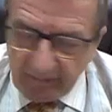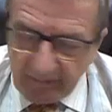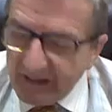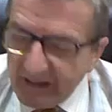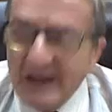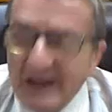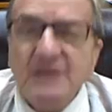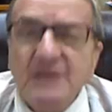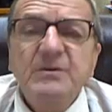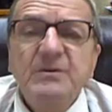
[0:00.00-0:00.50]

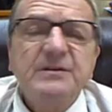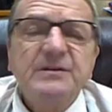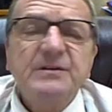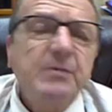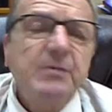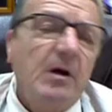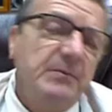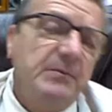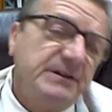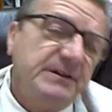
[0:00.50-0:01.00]
I could be a
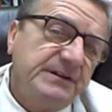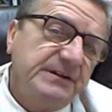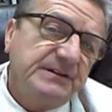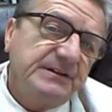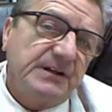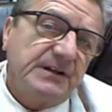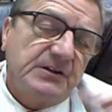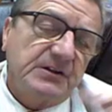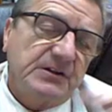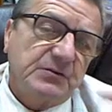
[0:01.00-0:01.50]
small business
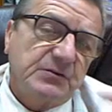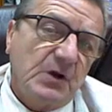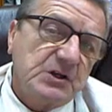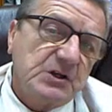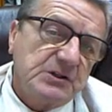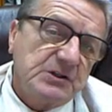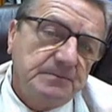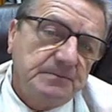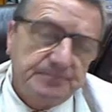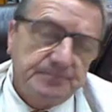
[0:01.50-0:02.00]
in
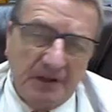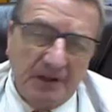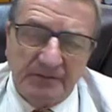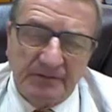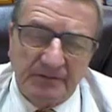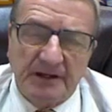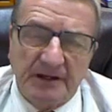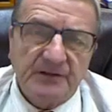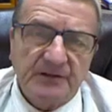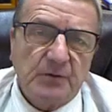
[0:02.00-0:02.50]
construction, have a
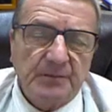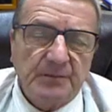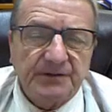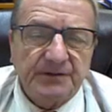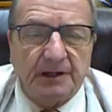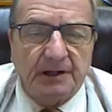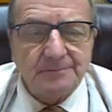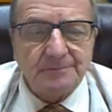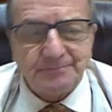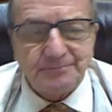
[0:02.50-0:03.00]
nice
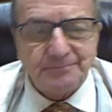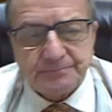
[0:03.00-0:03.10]
website.